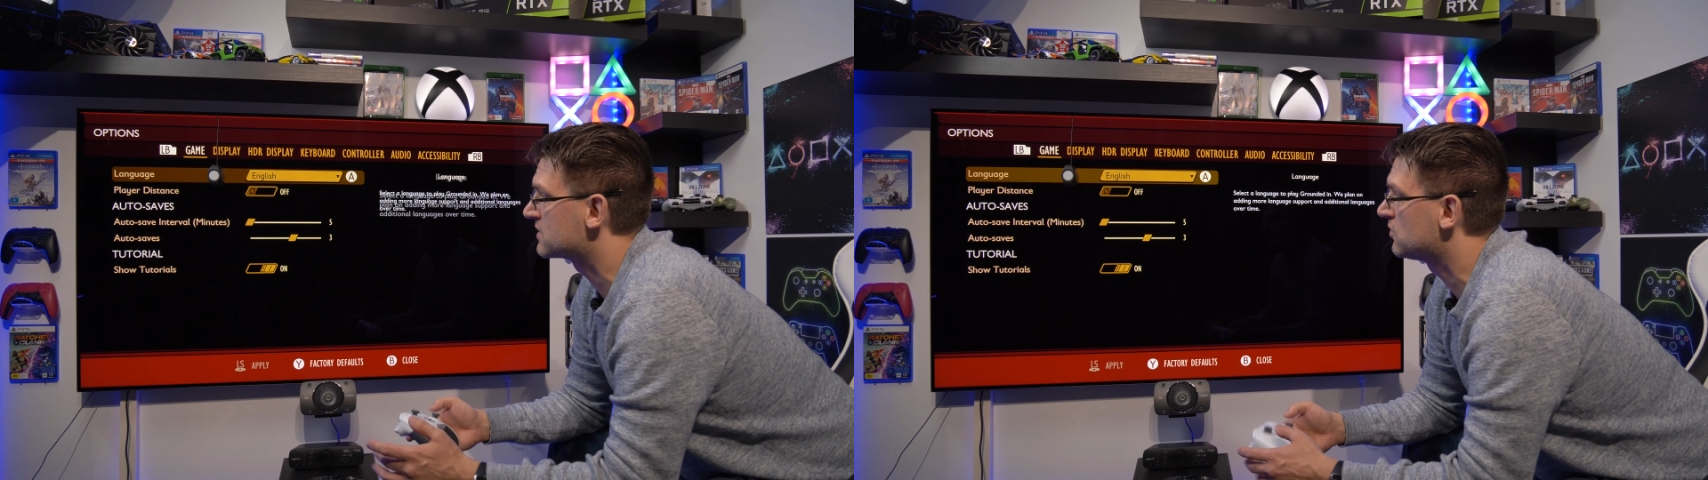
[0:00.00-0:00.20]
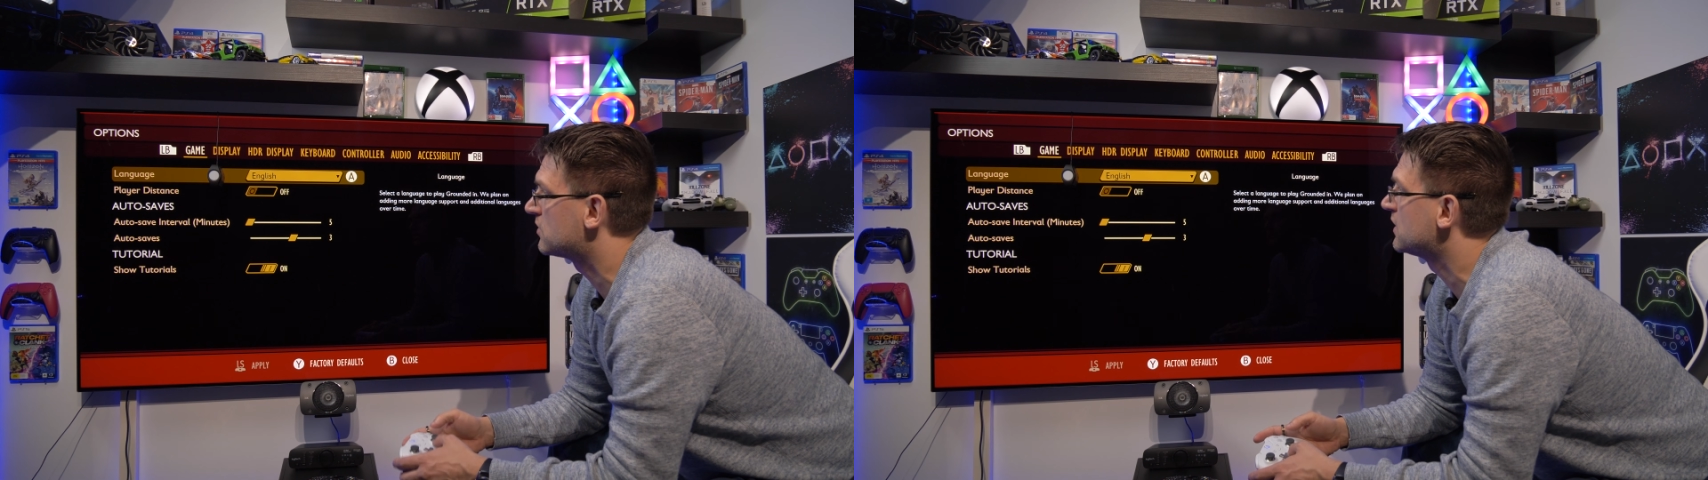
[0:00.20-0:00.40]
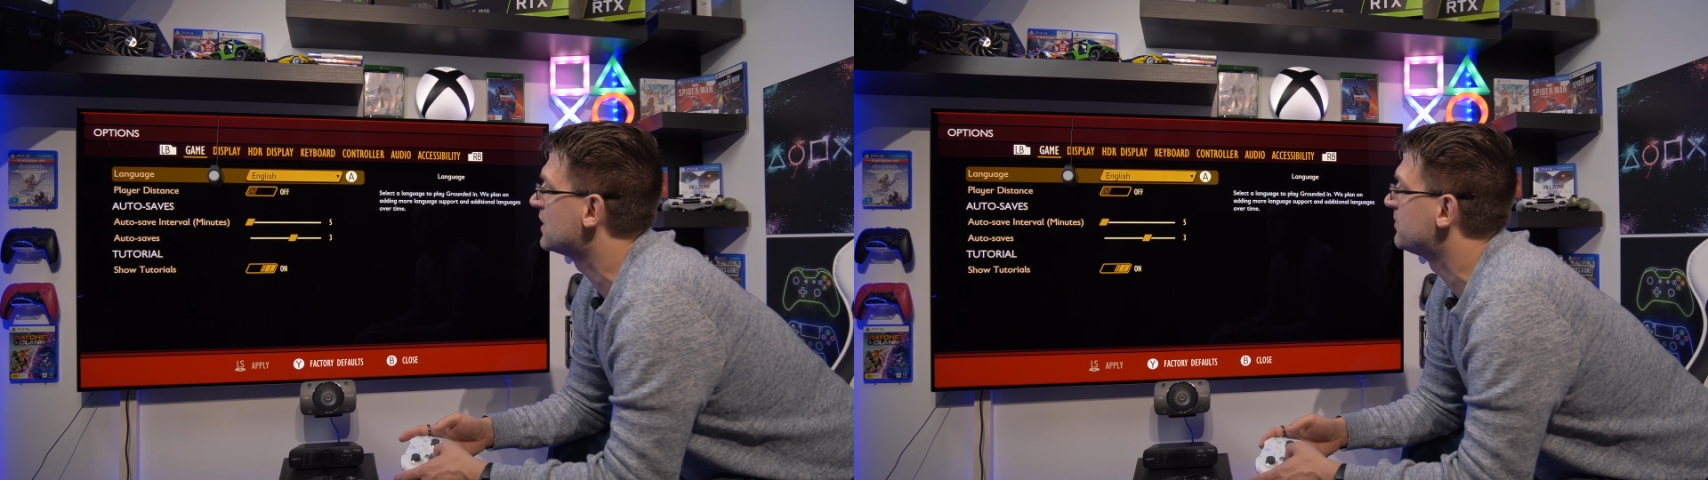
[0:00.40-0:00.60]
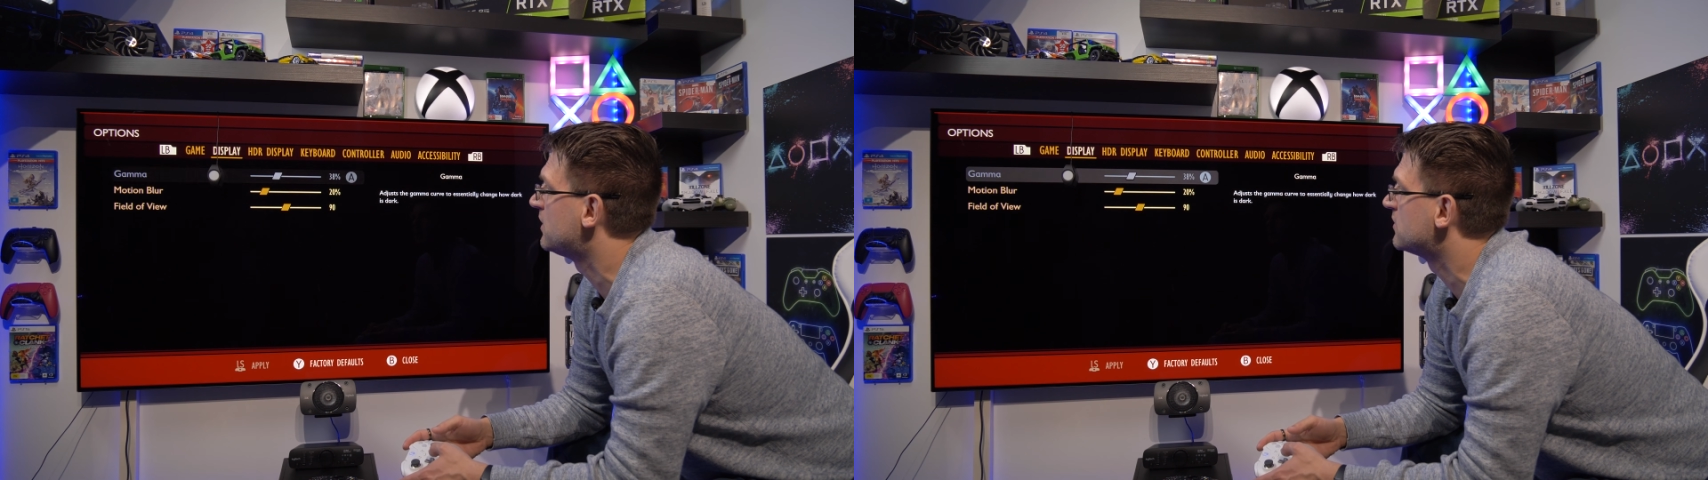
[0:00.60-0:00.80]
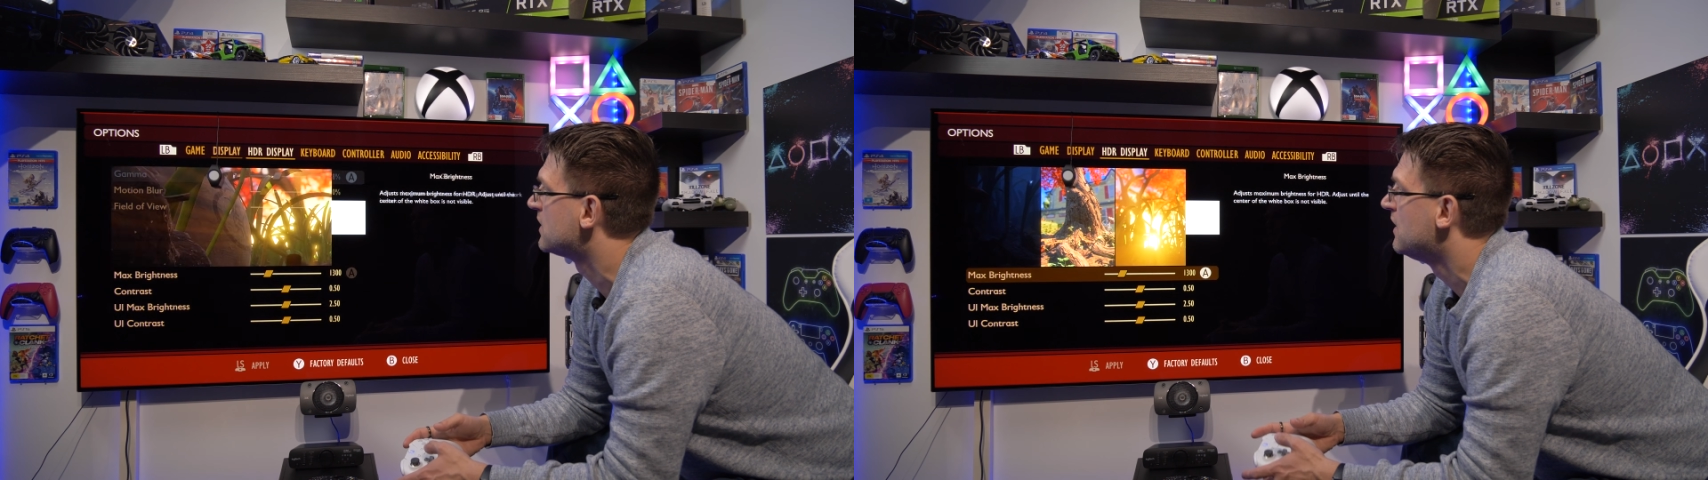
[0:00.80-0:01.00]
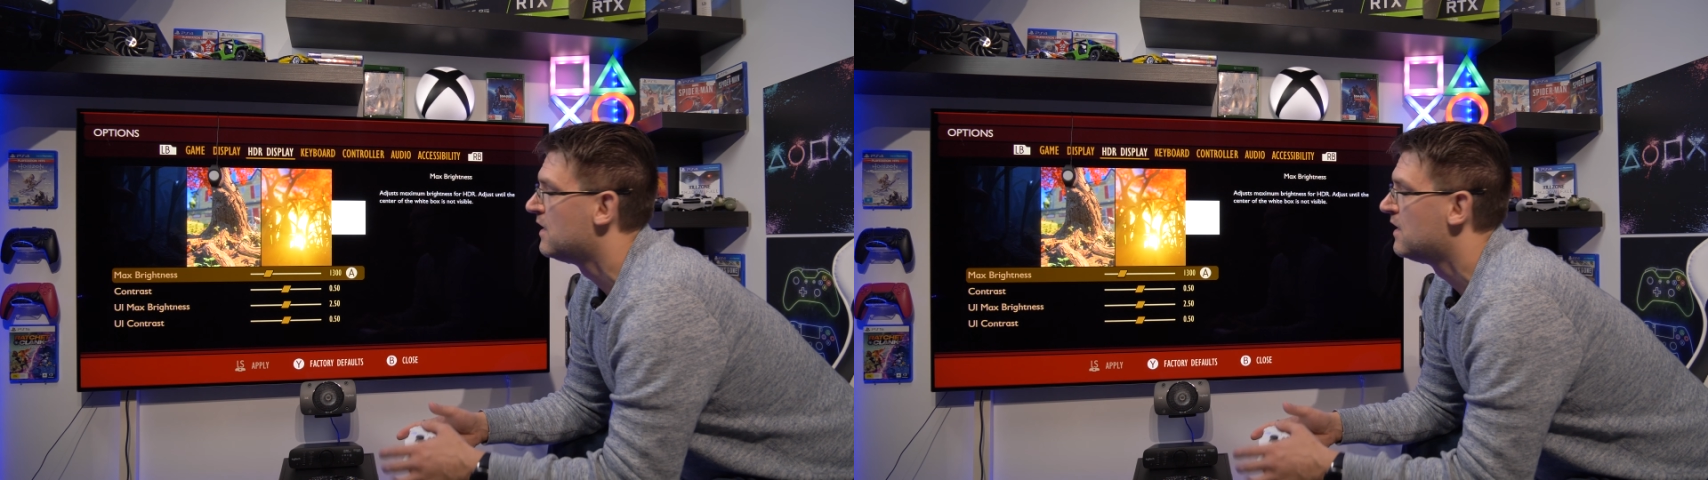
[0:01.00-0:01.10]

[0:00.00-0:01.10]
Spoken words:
talking about